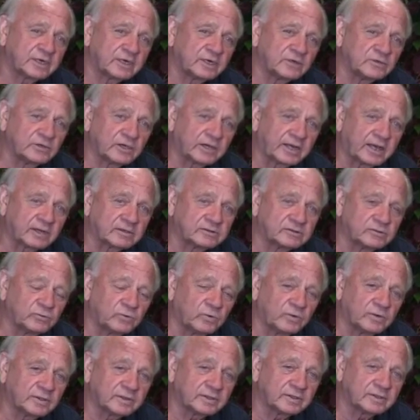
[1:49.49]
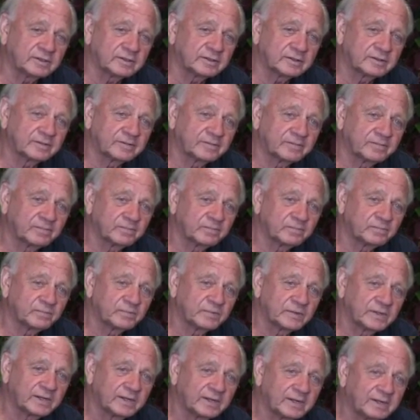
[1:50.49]
and look at the water.
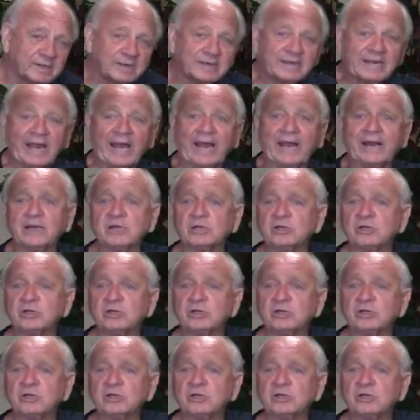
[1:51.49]
And